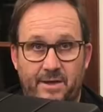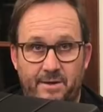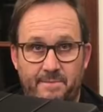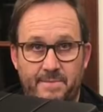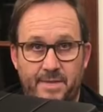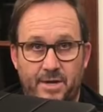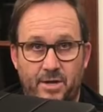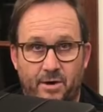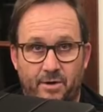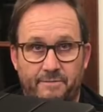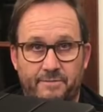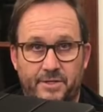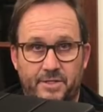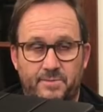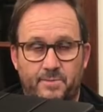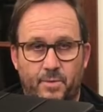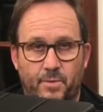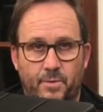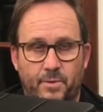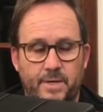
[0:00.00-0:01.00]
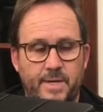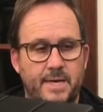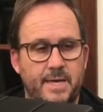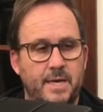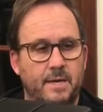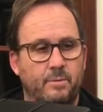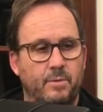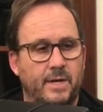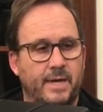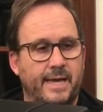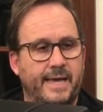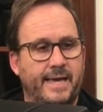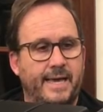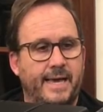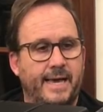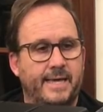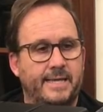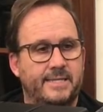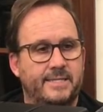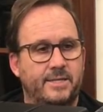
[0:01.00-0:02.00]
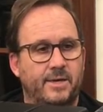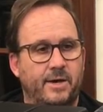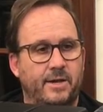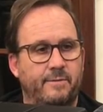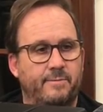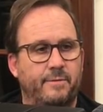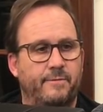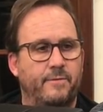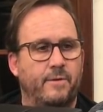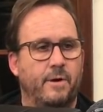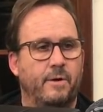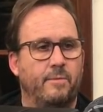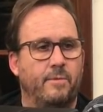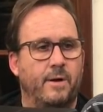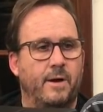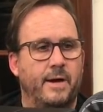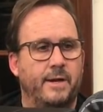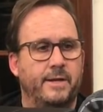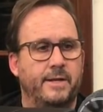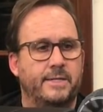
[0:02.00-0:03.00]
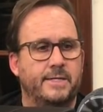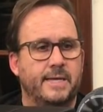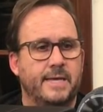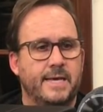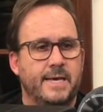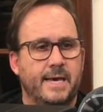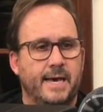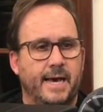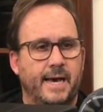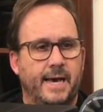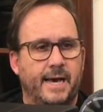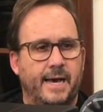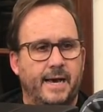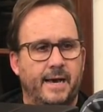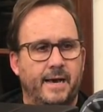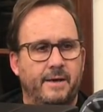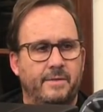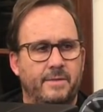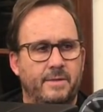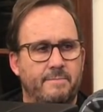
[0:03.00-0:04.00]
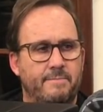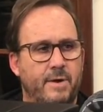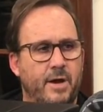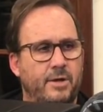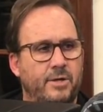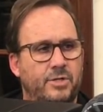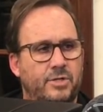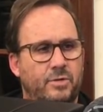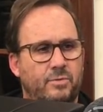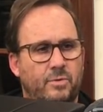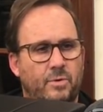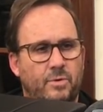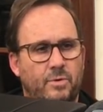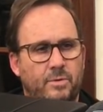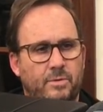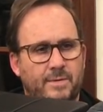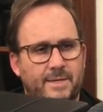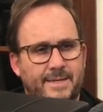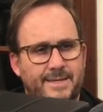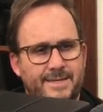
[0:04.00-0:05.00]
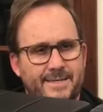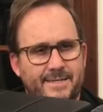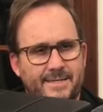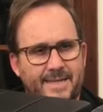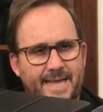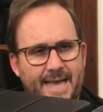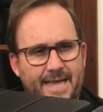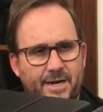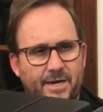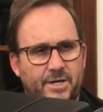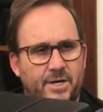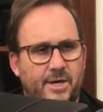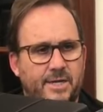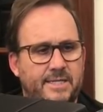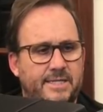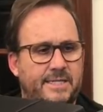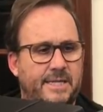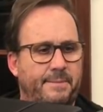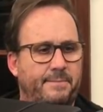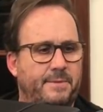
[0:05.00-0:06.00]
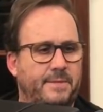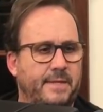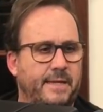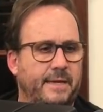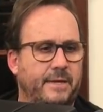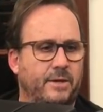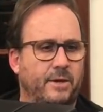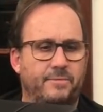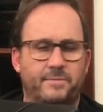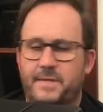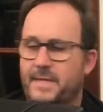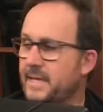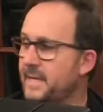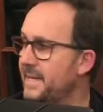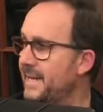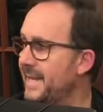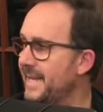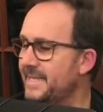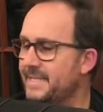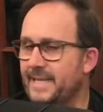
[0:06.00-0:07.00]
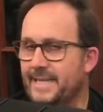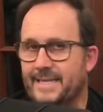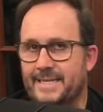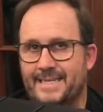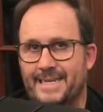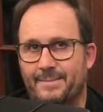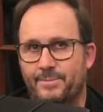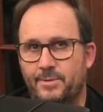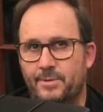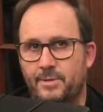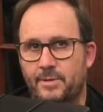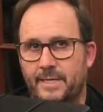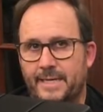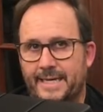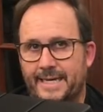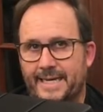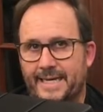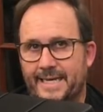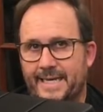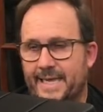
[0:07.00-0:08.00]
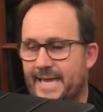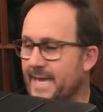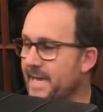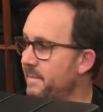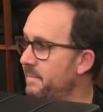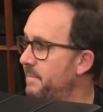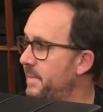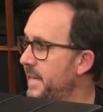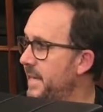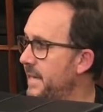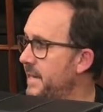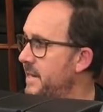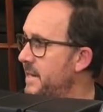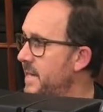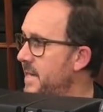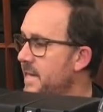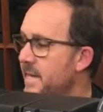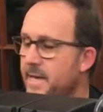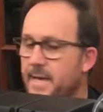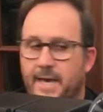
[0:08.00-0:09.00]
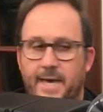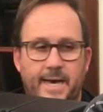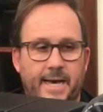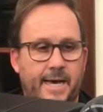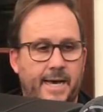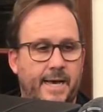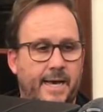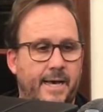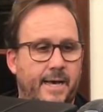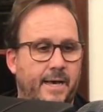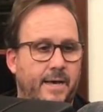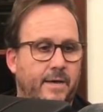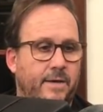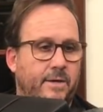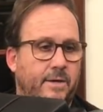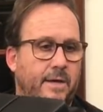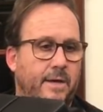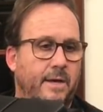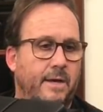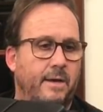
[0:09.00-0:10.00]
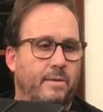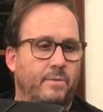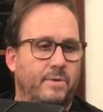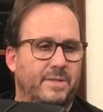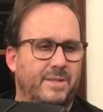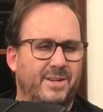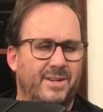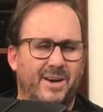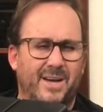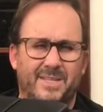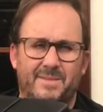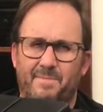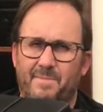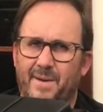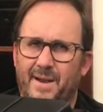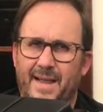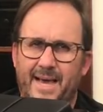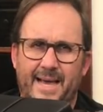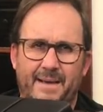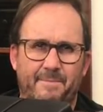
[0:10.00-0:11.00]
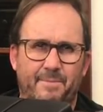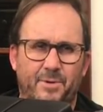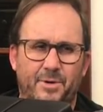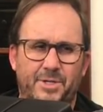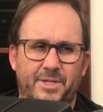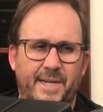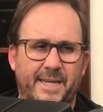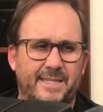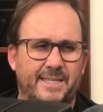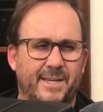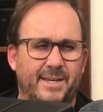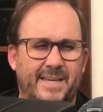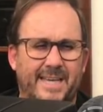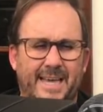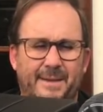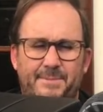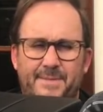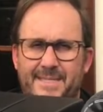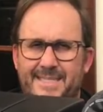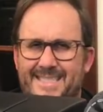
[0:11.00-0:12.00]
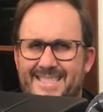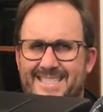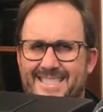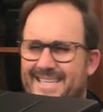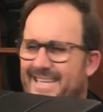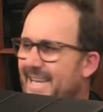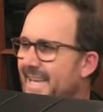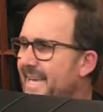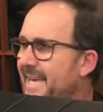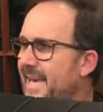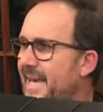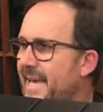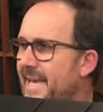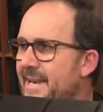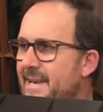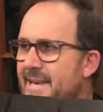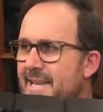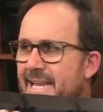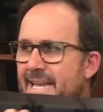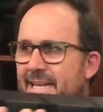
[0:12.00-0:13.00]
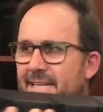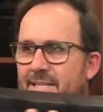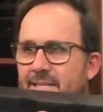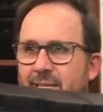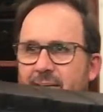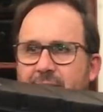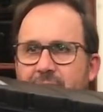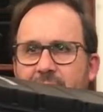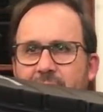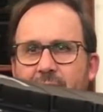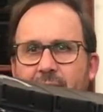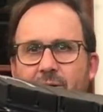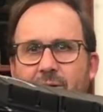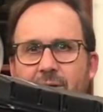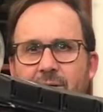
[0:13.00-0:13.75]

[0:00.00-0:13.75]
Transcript: minute of this board when I sign up before I ride it. The motors are all anodized dipped. They've got the classic double kingpin with a nice black bushings that keeps it slick and neat. Look at